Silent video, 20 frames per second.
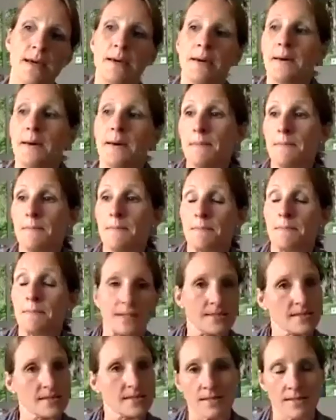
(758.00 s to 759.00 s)
but still
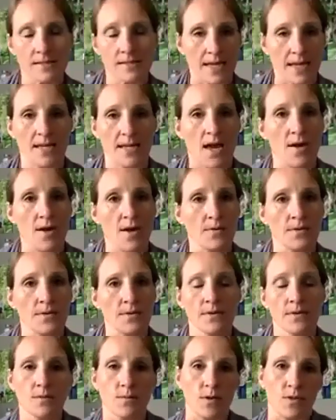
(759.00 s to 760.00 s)
sat down
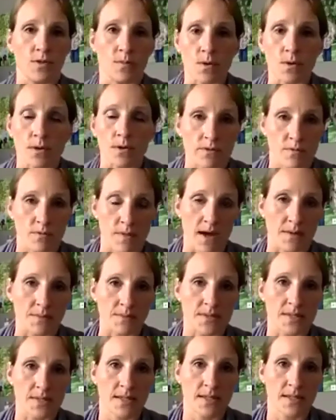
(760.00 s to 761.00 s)
with a bowl of mom's
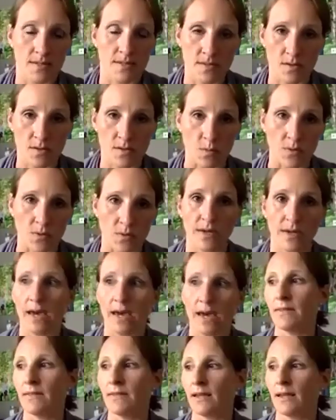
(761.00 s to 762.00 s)
soup. And
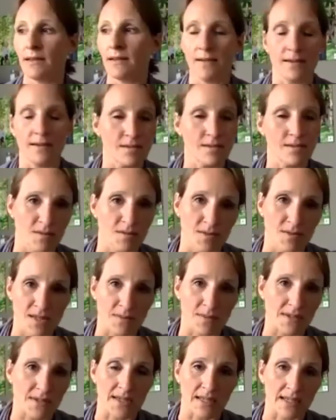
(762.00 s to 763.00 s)
then as soon as they
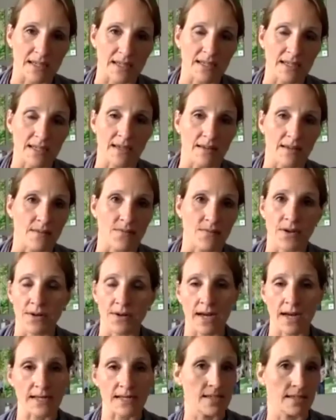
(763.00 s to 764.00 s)
were done eating, they're
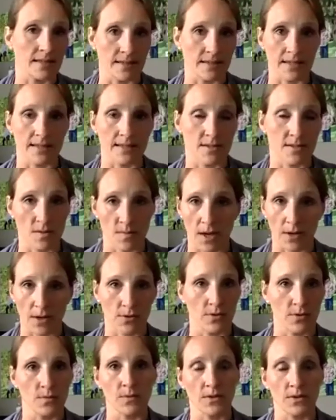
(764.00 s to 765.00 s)
hightailing it to the
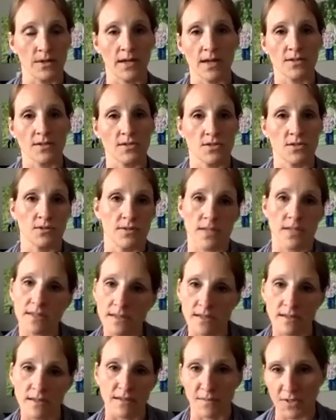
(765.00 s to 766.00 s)
bathroom with the
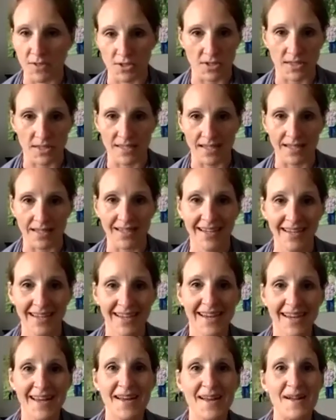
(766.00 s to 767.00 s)
gastrointestinal emergency
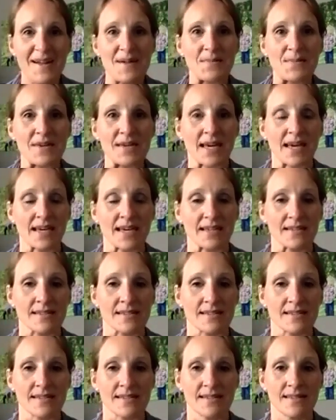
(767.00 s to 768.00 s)

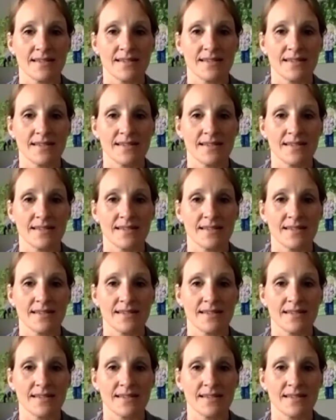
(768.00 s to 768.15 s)
because